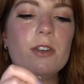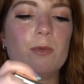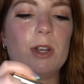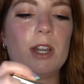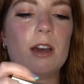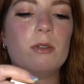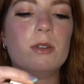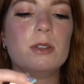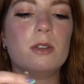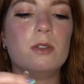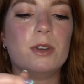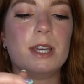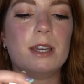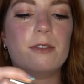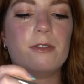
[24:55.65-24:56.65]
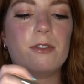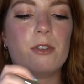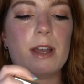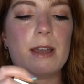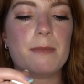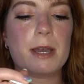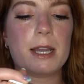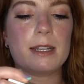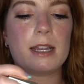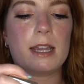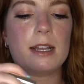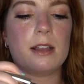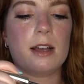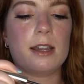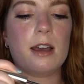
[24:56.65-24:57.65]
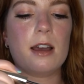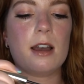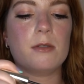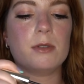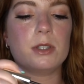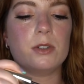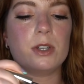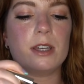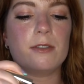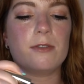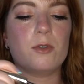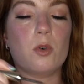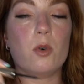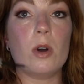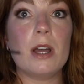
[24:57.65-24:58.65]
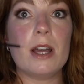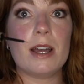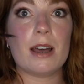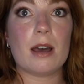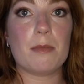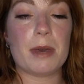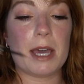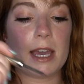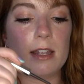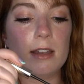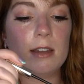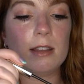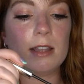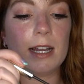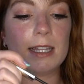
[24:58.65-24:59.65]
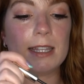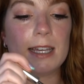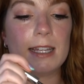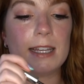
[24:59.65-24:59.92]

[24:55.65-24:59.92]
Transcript: When I was looking for a magnetic liner, I was looking for a pen like the